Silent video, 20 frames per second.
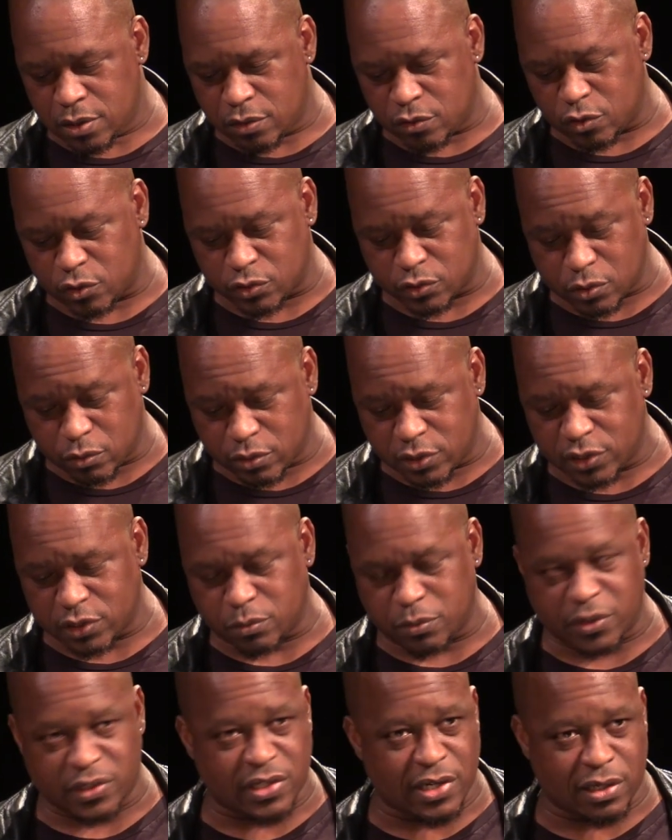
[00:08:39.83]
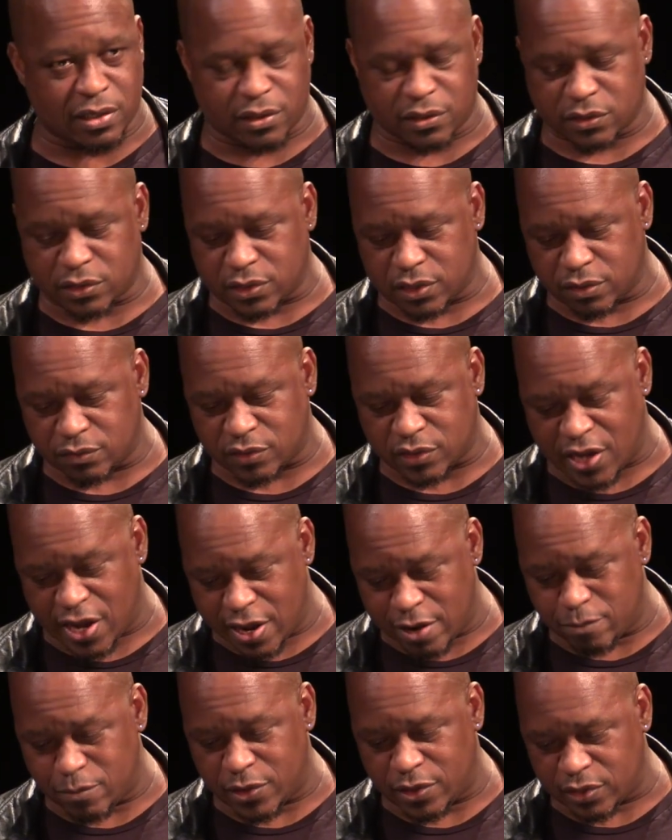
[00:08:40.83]
The stories we tell ourselves
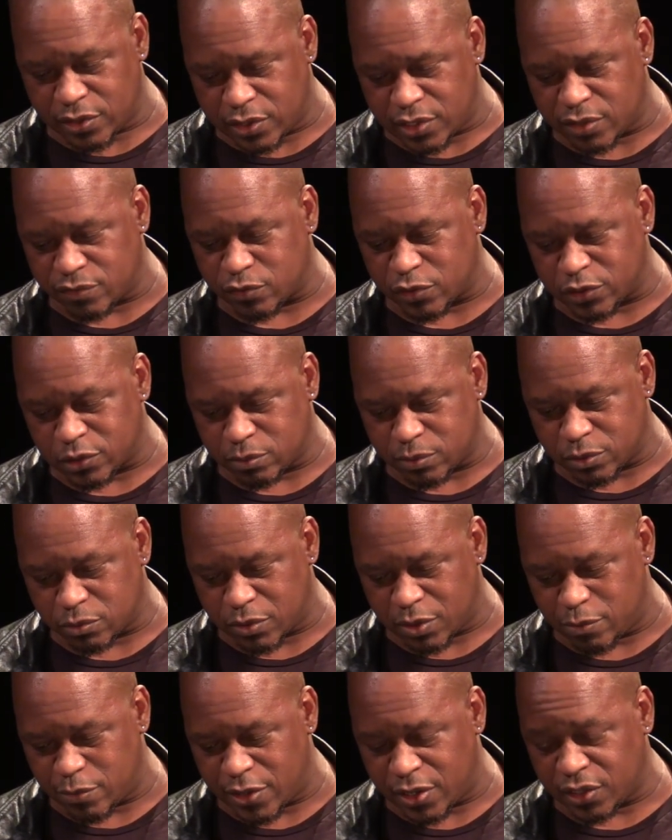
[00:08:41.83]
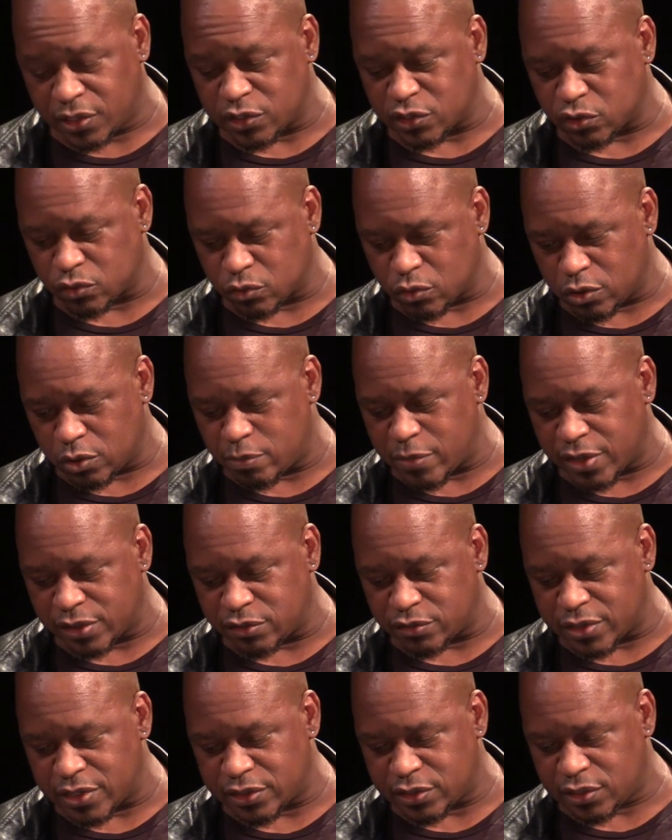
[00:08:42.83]
can be the difference between being destroyed by
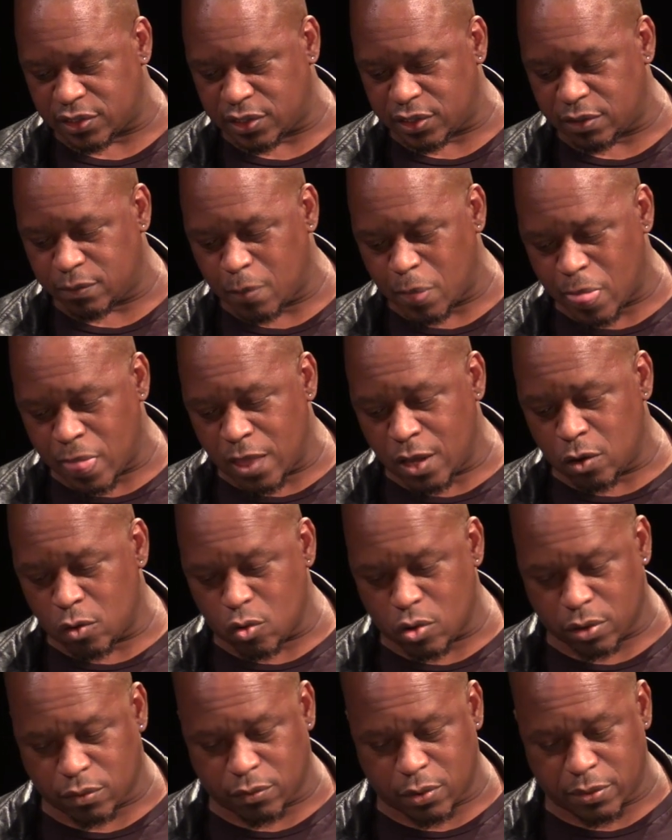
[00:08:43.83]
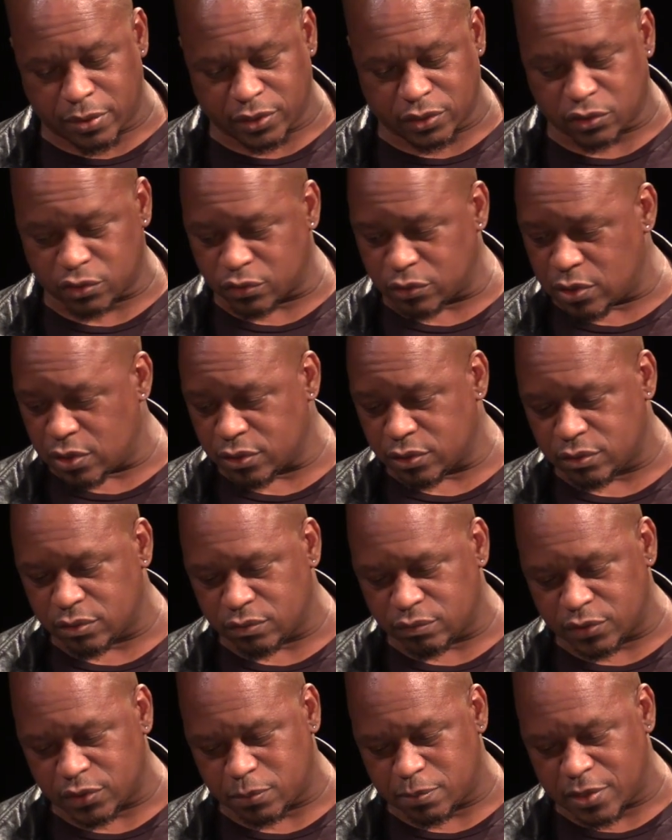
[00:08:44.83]
tragedy or growing stronger
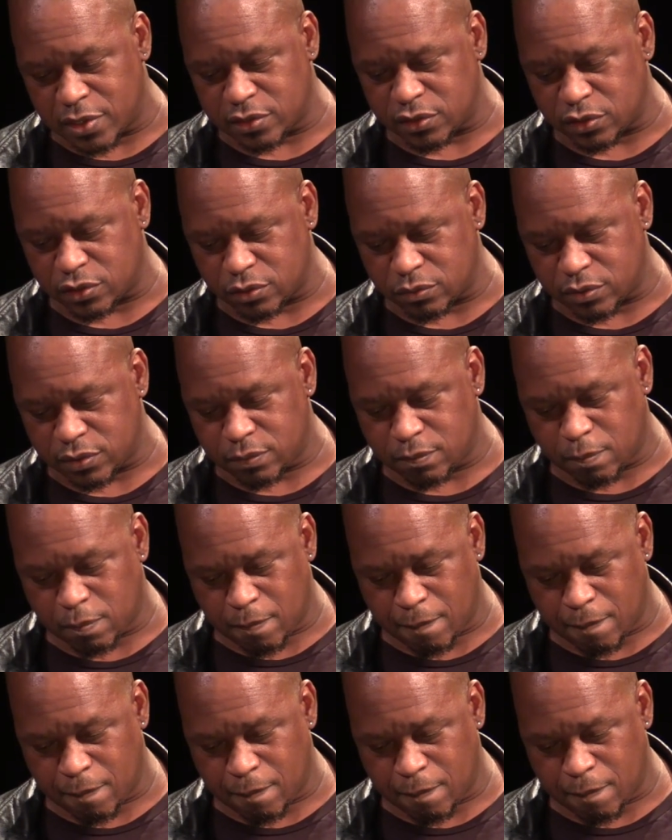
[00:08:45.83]
in response to it.